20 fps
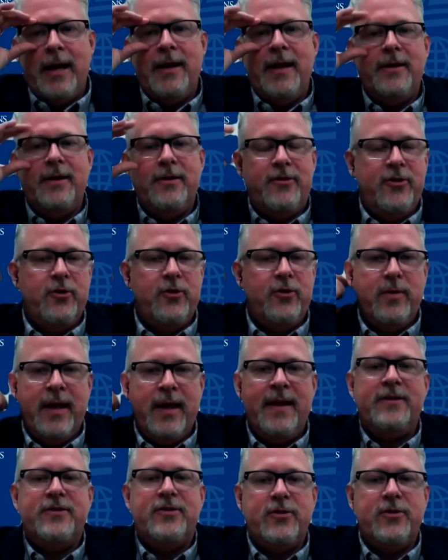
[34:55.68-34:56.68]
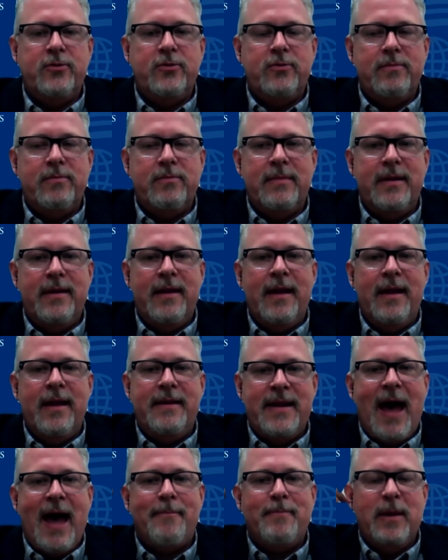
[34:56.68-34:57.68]
And then to and then to
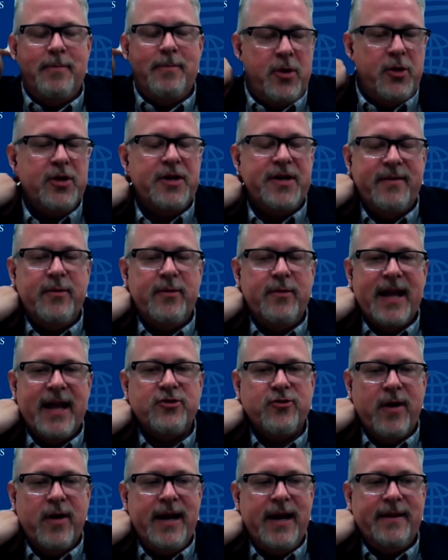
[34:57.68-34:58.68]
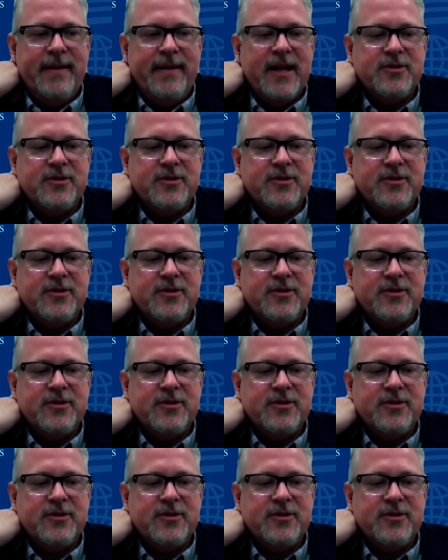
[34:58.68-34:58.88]
n- not be punitive with that training.